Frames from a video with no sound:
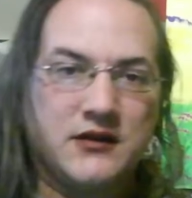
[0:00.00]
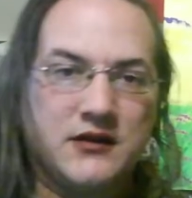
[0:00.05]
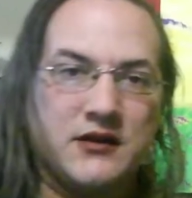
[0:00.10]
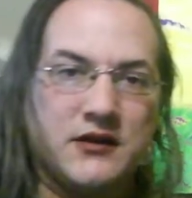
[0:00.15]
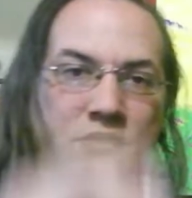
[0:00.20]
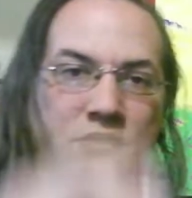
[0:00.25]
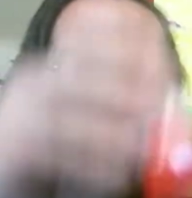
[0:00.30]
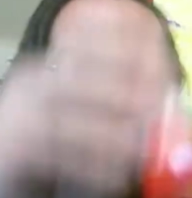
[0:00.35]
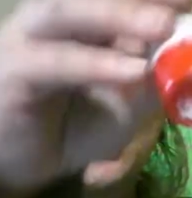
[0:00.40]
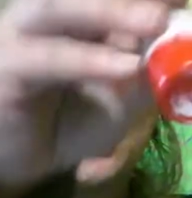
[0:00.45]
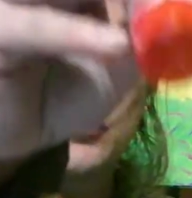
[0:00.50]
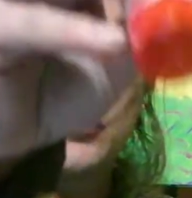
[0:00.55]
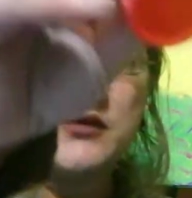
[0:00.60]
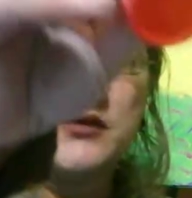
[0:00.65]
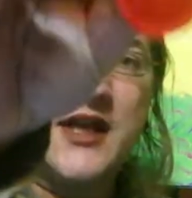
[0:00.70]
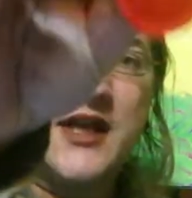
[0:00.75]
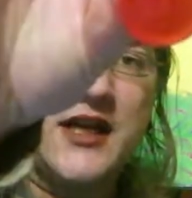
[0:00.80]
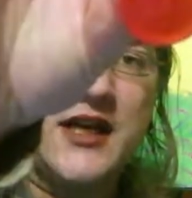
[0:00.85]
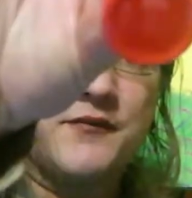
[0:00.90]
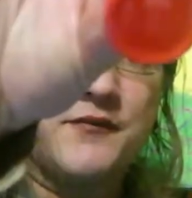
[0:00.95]
Just hold
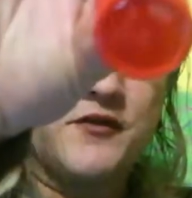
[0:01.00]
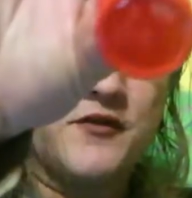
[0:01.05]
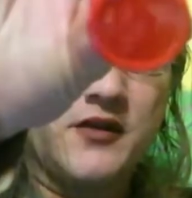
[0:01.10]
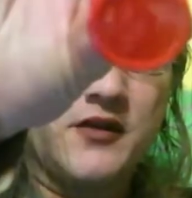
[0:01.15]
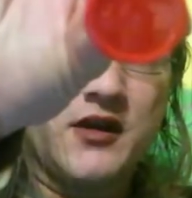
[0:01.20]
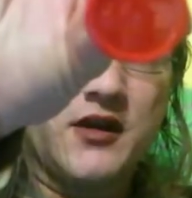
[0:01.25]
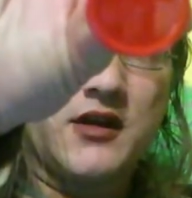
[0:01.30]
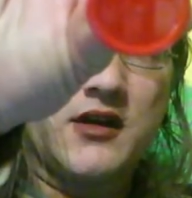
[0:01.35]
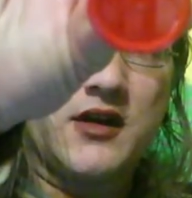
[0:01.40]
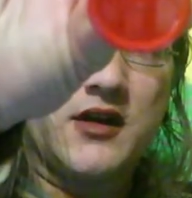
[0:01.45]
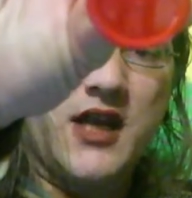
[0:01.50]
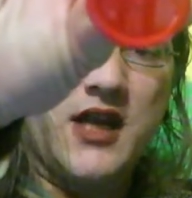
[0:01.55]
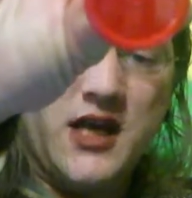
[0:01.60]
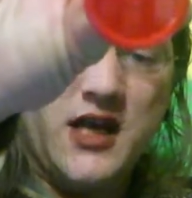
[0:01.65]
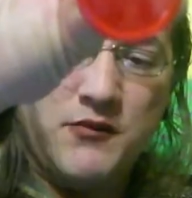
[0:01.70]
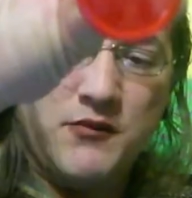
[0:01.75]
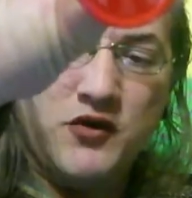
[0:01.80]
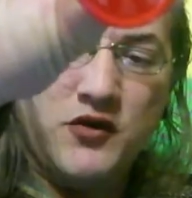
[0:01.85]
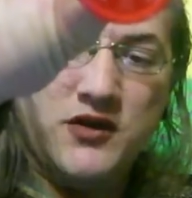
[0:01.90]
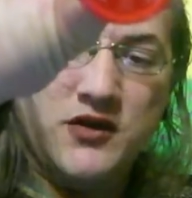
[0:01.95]
that up for the
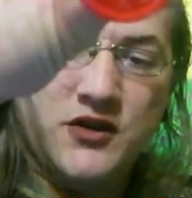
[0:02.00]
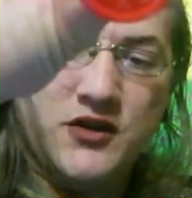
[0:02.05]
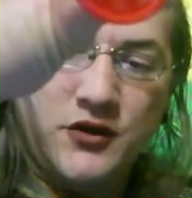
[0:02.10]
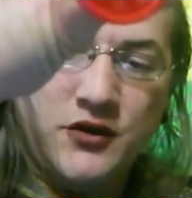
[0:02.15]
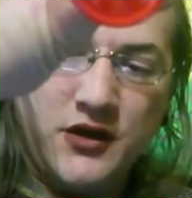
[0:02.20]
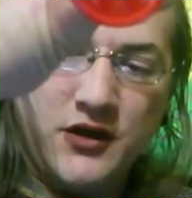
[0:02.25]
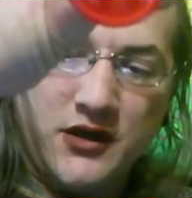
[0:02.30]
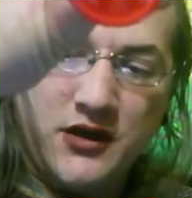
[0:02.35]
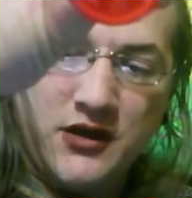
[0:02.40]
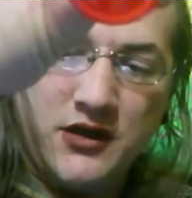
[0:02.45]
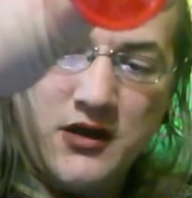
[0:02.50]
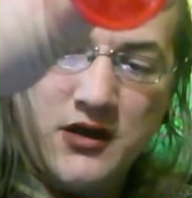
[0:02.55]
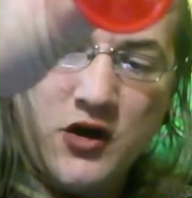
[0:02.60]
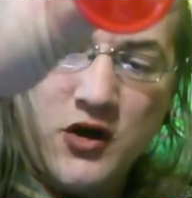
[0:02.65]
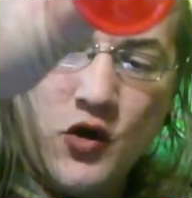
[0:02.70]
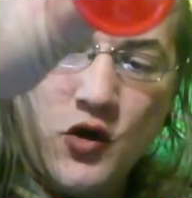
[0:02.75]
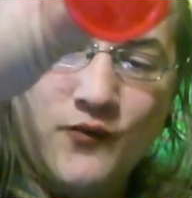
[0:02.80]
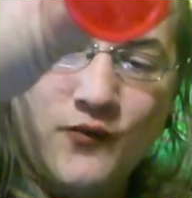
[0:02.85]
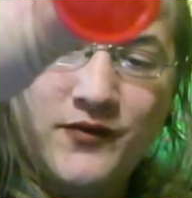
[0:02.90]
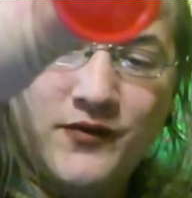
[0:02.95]
camera so you can
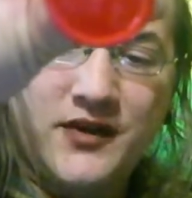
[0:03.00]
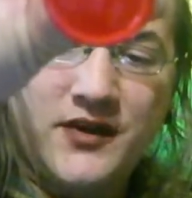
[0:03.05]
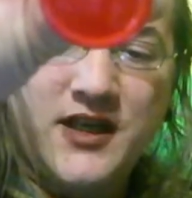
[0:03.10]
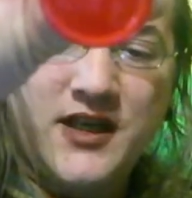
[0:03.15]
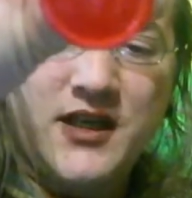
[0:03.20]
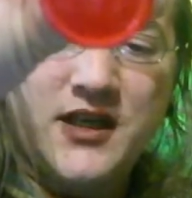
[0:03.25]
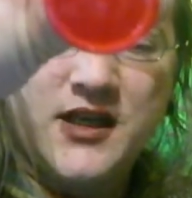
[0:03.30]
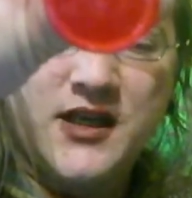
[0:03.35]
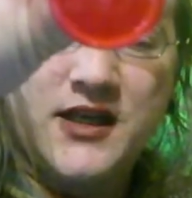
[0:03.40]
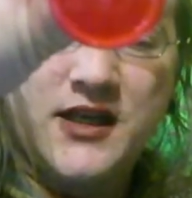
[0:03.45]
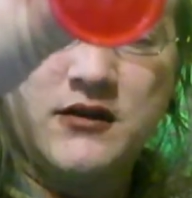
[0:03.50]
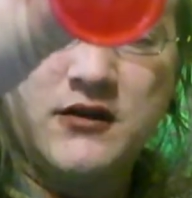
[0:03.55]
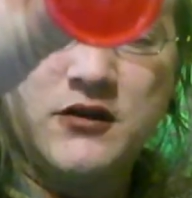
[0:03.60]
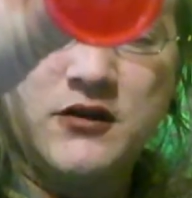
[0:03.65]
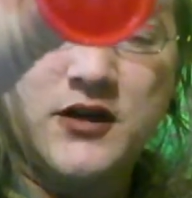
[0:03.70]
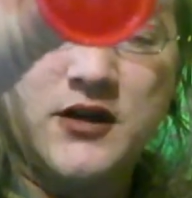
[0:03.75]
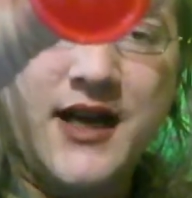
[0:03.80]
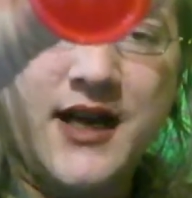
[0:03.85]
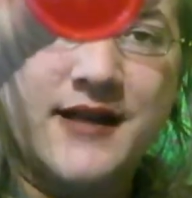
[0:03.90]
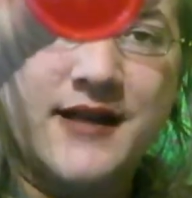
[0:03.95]
hopefully get a look at